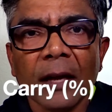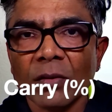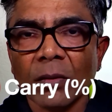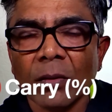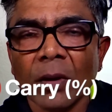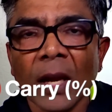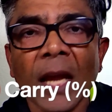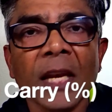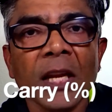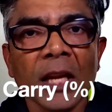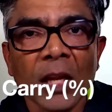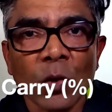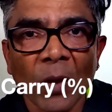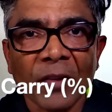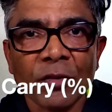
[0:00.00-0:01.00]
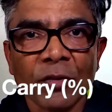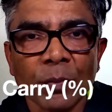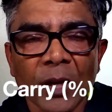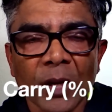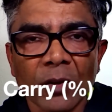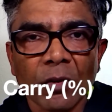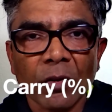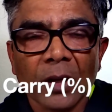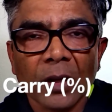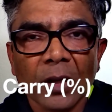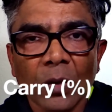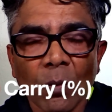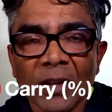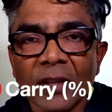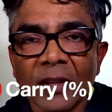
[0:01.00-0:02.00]
any investment,
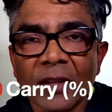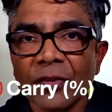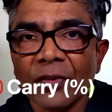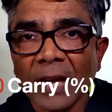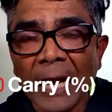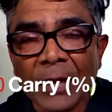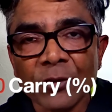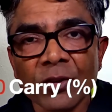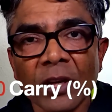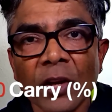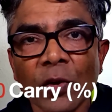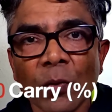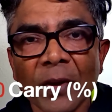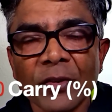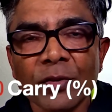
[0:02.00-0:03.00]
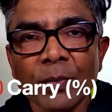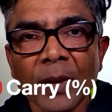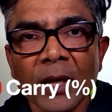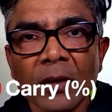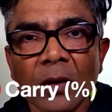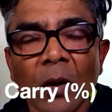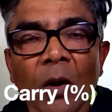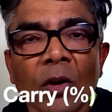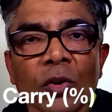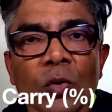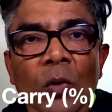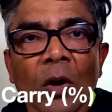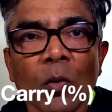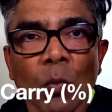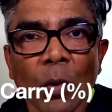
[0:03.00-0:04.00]
whether it's angel investment or you
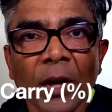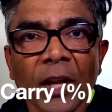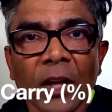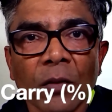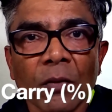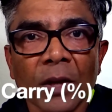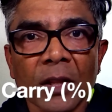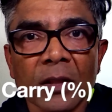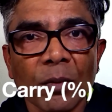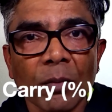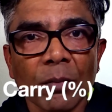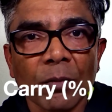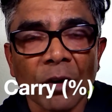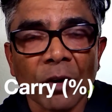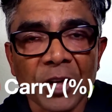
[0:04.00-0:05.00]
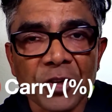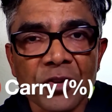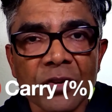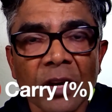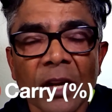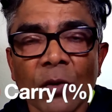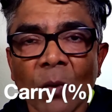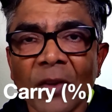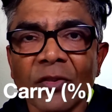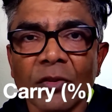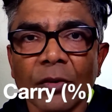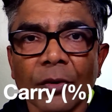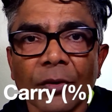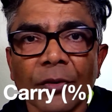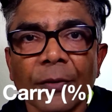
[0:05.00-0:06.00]
are working with traditional
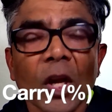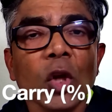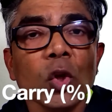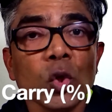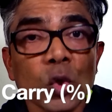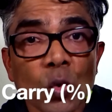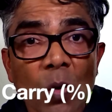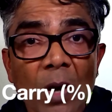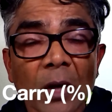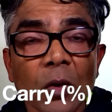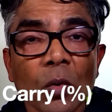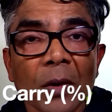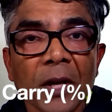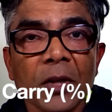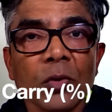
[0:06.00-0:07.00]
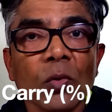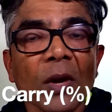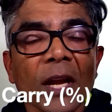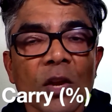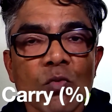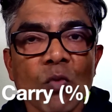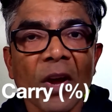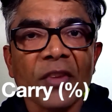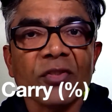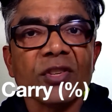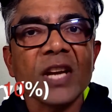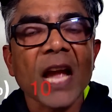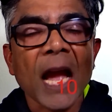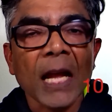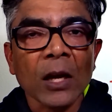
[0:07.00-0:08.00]
investors, you are going to invest
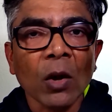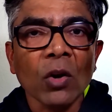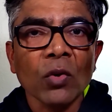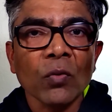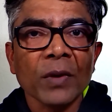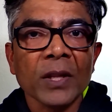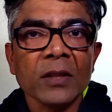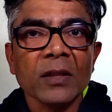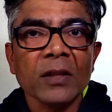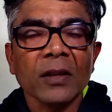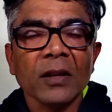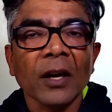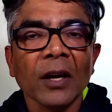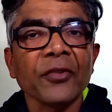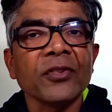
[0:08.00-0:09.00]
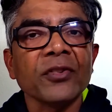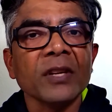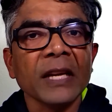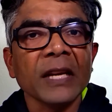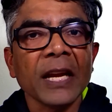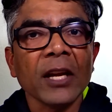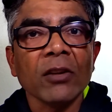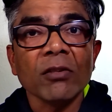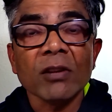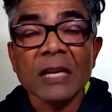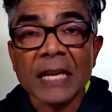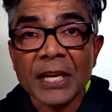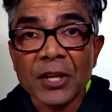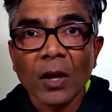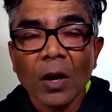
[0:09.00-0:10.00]
along with a syndicate
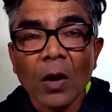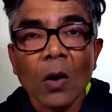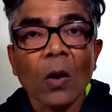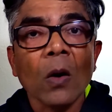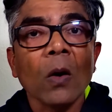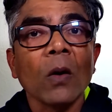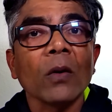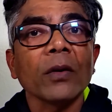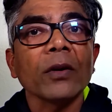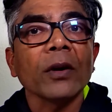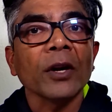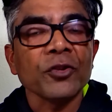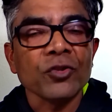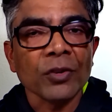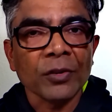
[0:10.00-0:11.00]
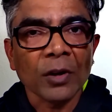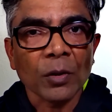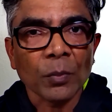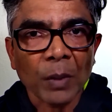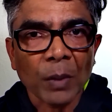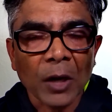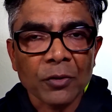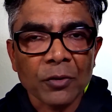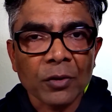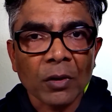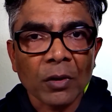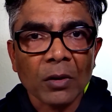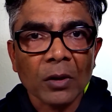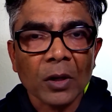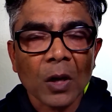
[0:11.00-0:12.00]
lead or a general partner
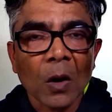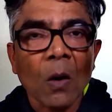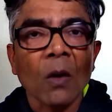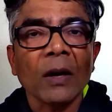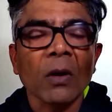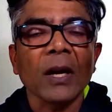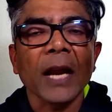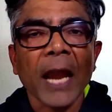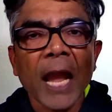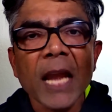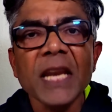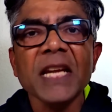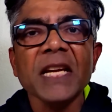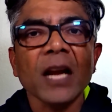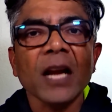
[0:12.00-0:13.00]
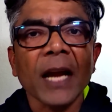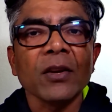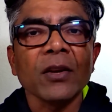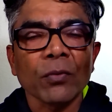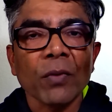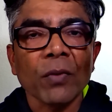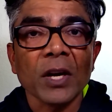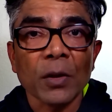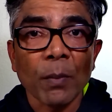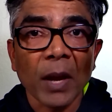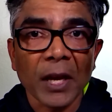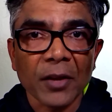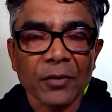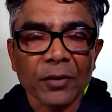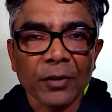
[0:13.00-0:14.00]
or any kind of fund
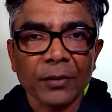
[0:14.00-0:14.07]
manager.